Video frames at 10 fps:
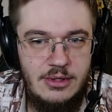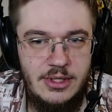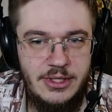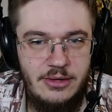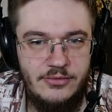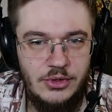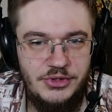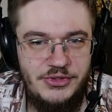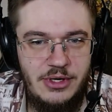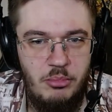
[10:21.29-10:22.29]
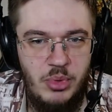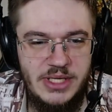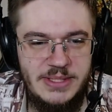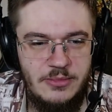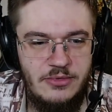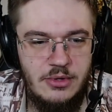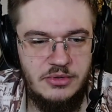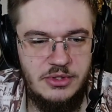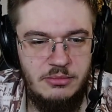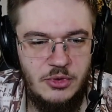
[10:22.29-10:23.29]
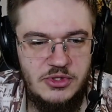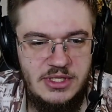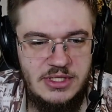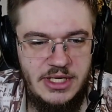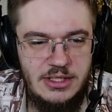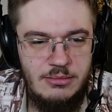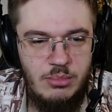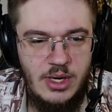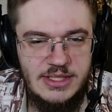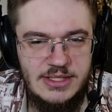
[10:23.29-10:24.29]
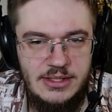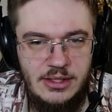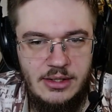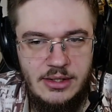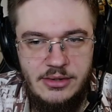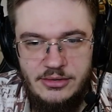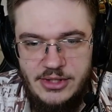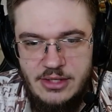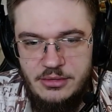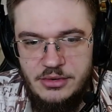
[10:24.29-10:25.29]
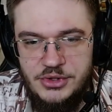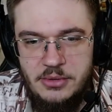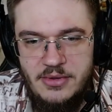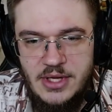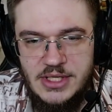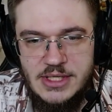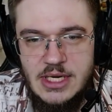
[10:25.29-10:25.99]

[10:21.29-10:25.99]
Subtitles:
Of course, there are butts, but those are mostly Titan butts in here, and now you're showing this.